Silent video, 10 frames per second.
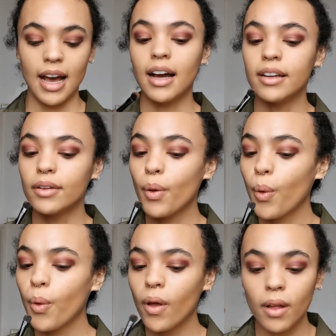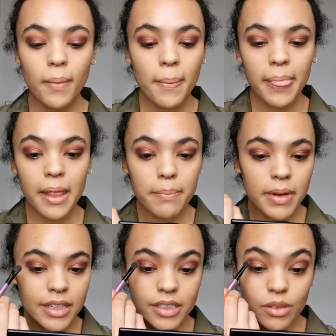and
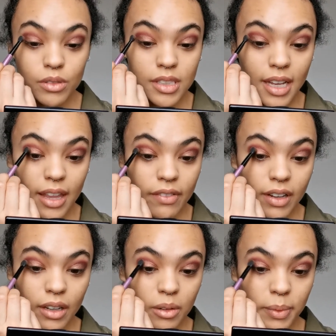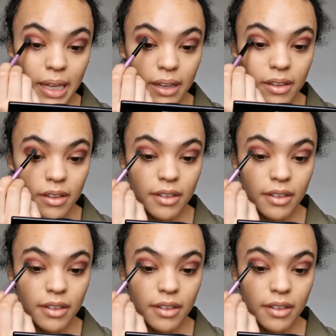blend it all together a little bit.